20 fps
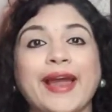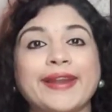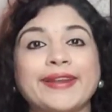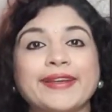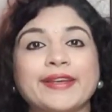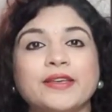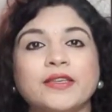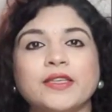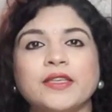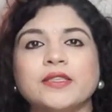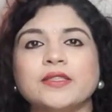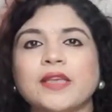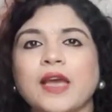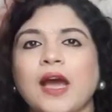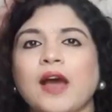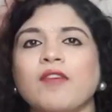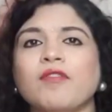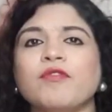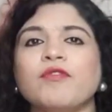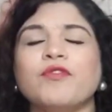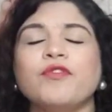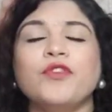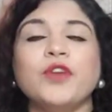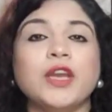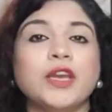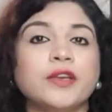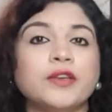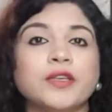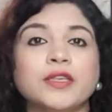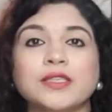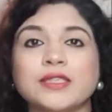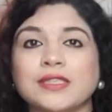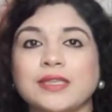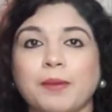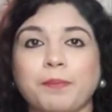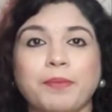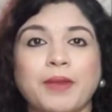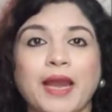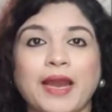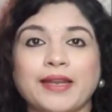categories have various
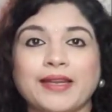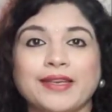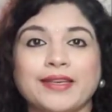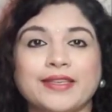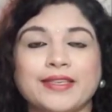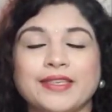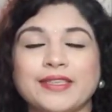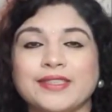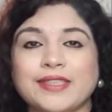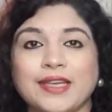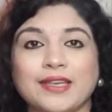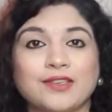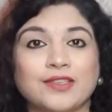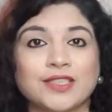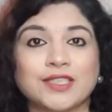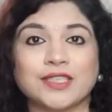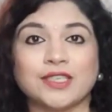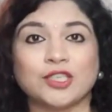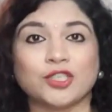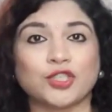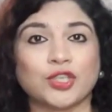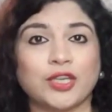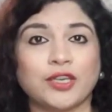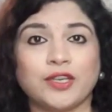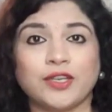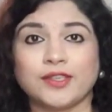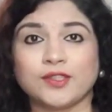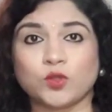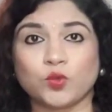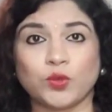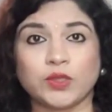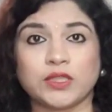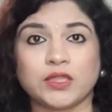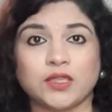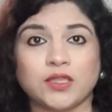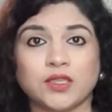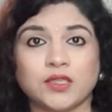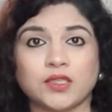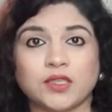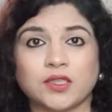subcategories and research areas
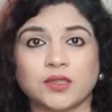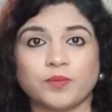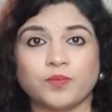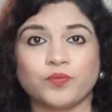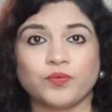within it.